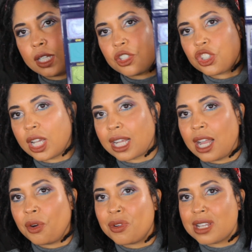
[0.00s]
Let's check
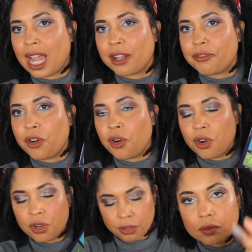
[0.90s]
out
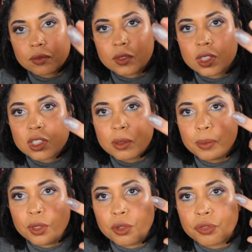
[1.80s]
Nightfall. It's a
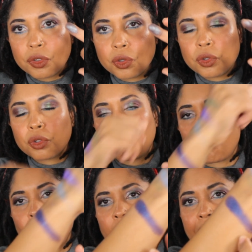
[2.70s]
beautiful
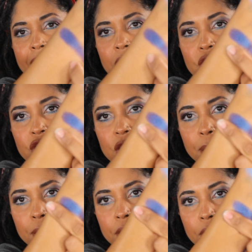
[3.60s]
gray
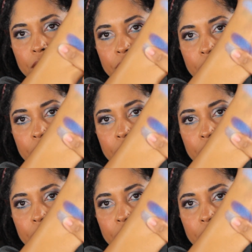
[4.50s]
shimmer.